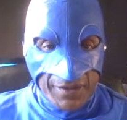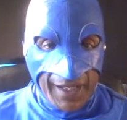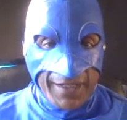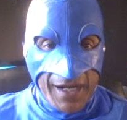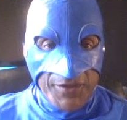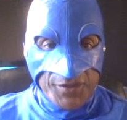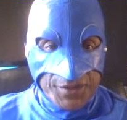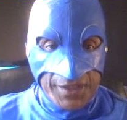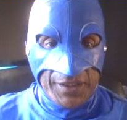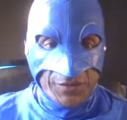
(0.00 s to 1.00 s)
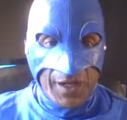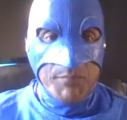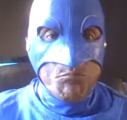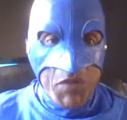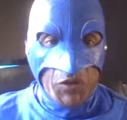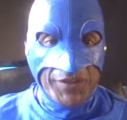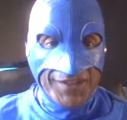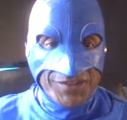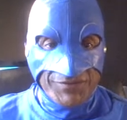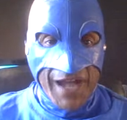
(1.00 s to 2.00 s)
like other cities, okay,
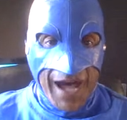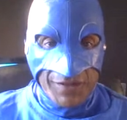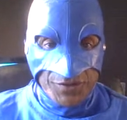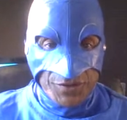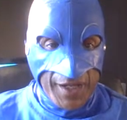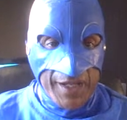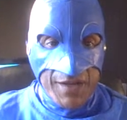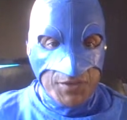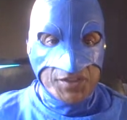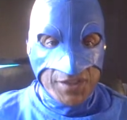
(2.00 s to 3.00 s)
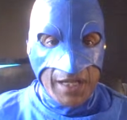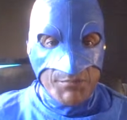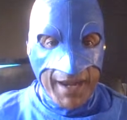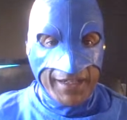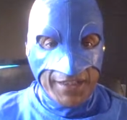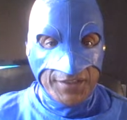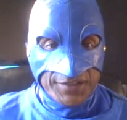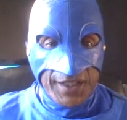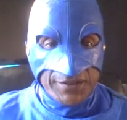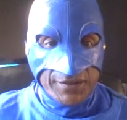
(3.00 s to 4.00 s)
millions of dollars, okay, which doesn't make any
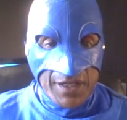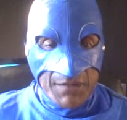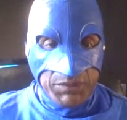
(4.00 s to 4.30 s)
sense.